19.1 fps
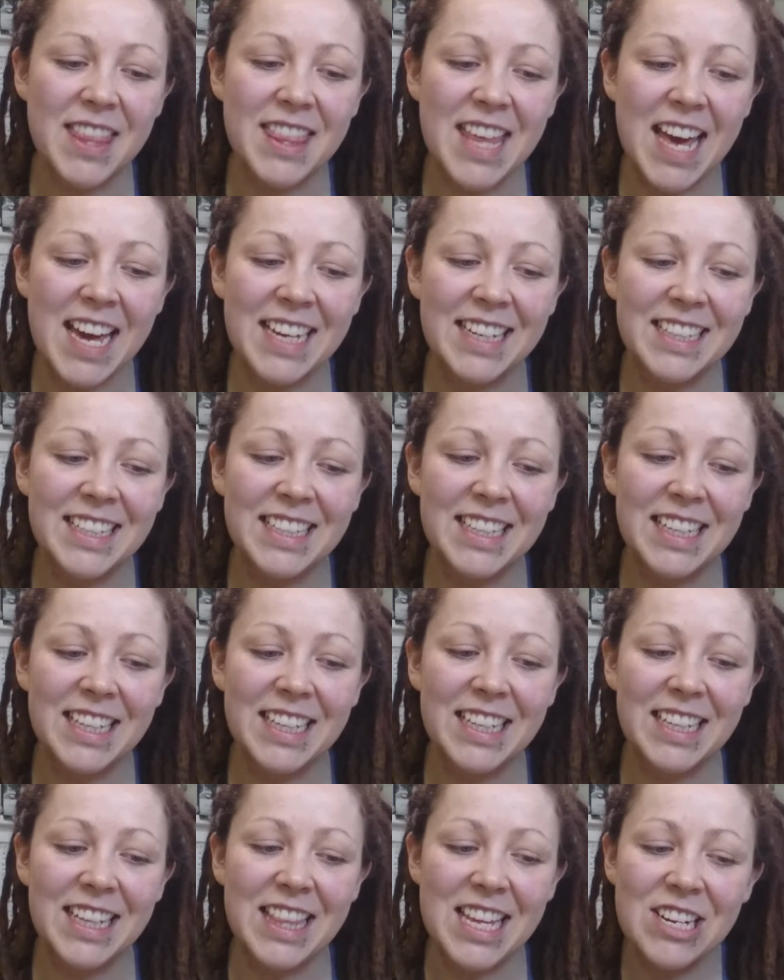then
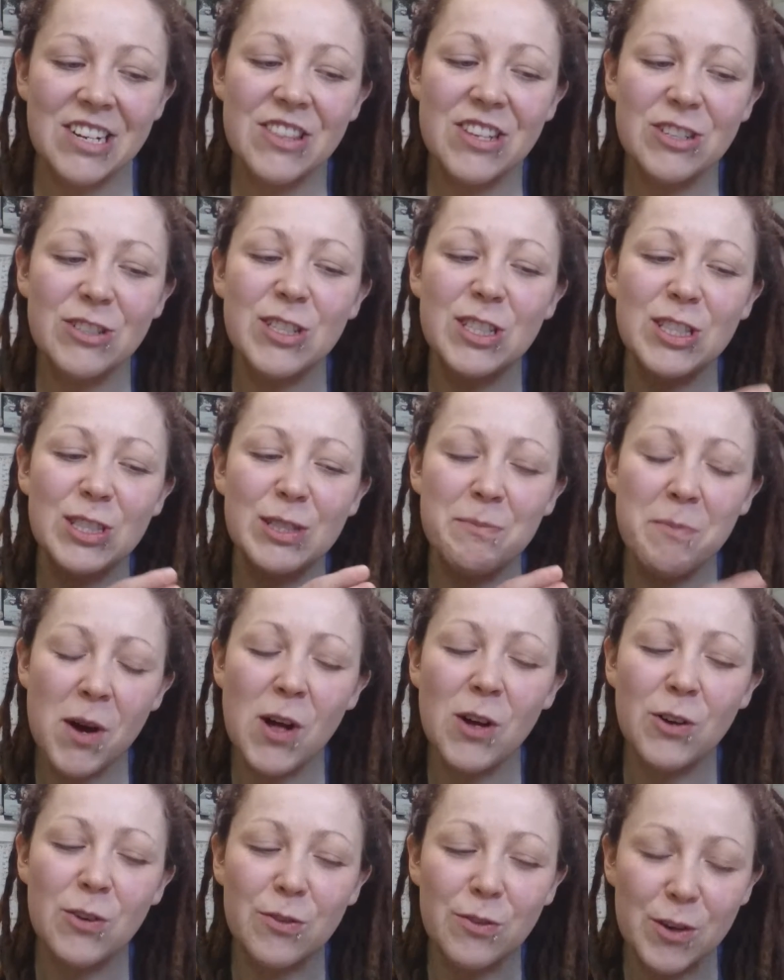there's a
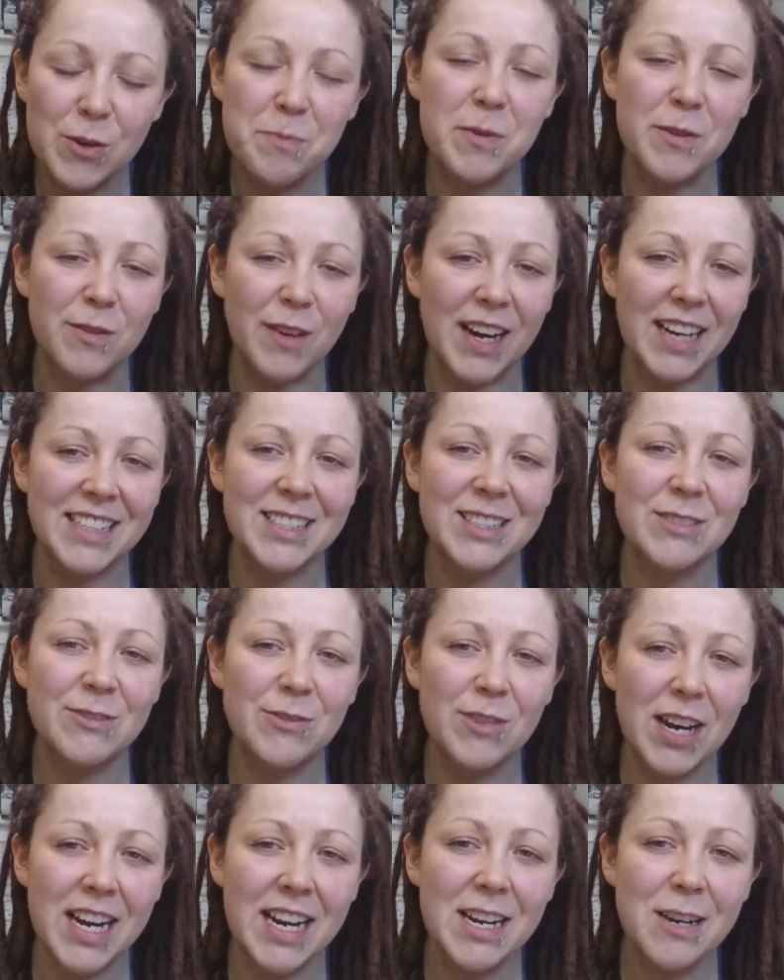small group of us,
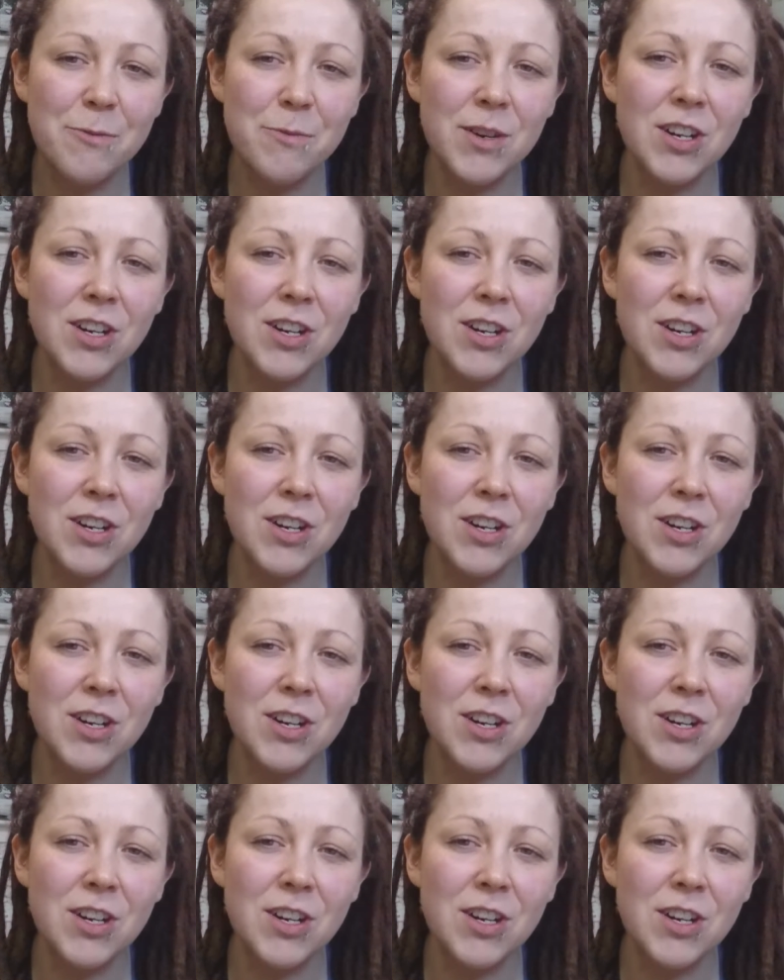right?